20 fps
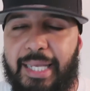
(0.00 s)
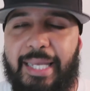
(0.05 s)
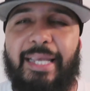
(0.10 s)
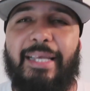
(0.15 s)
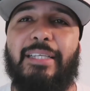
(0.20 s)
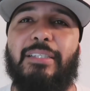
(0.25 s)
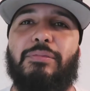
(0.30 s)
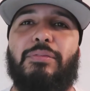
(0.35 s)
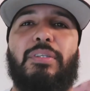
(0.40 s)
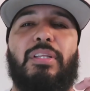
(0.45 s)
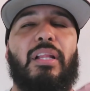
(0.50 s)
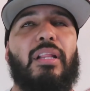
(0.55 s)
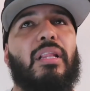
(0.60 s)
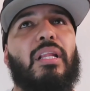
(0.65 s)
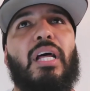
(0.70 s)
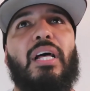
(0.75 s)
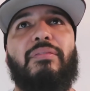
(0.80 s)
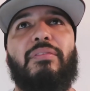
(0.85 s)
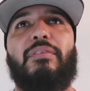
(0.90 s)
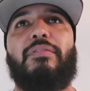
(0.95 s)

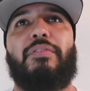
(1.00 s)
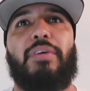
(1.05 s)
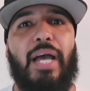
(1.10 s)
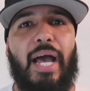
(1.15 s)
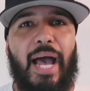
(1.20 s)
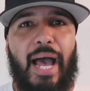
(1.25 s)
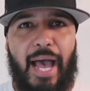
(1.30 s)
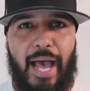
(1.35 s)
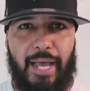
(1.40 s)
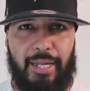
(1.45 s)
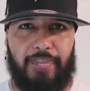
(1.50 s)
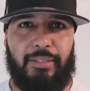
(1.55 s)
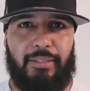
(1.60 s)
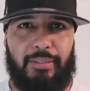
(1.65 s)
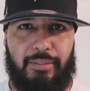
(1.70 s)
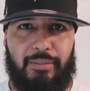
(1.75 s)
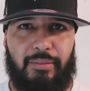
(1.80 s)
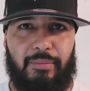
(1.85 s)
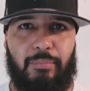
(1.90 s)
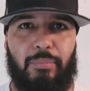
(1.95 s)
please, for the love of
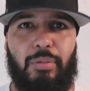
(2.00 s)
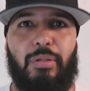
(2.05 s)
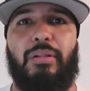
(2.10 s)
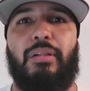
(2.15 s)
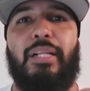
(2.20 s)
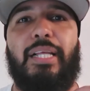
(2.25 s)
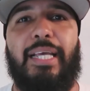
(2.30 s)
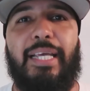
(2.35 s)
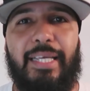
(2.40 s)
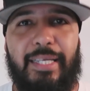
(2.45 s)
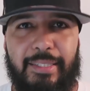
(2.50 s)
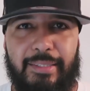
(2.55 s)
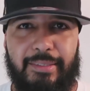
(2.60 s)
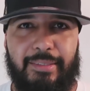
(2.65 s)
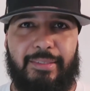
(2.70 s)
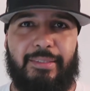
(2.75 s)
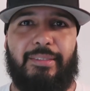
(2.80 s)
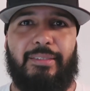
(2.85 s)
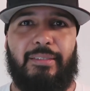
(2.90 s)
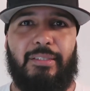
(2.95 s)
God,
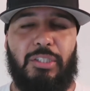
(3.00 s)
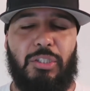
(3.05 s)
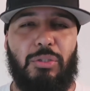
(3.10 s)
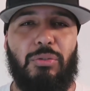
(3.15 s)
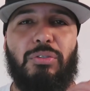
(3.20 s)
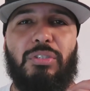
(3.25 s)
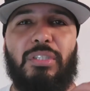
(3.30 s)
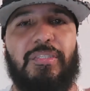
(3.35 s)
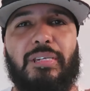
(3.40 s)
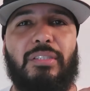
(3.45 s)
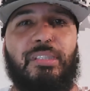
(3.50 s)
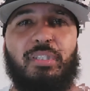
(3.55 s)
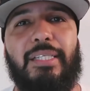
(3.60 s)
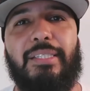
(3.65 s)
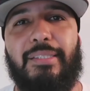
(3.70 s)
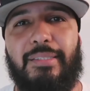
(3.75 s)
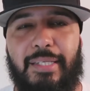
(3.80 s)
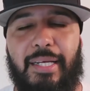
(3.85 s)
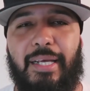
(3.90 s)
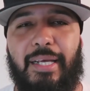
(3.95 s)
please use a